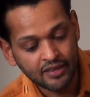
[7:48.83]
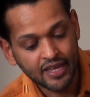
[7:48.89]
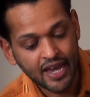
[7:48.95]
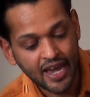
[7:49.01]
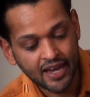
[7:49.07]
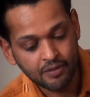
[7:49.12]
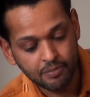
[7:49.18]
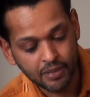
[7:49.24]

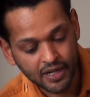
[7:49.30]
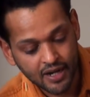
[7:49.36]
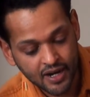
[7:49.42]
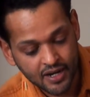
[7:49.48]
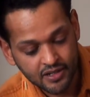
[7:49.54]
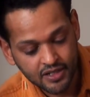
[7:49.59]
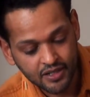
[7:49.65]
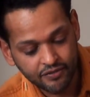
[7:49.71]
had
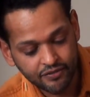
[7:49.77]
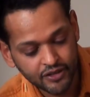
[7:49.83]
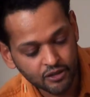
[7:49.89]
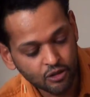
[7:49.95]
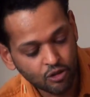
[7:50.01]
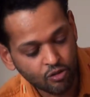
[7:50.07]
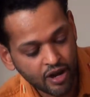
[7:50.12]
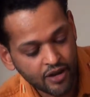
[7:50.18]
begun to fill
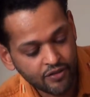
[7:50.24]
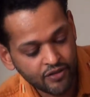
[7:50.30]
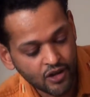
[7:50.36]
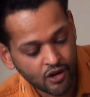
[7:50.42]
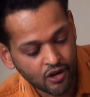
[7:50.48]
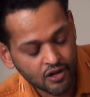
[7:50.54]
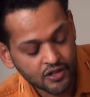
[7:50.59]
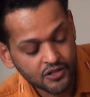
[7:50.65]

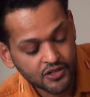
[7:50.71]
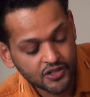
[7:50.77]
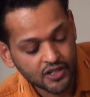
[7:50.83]
graveyards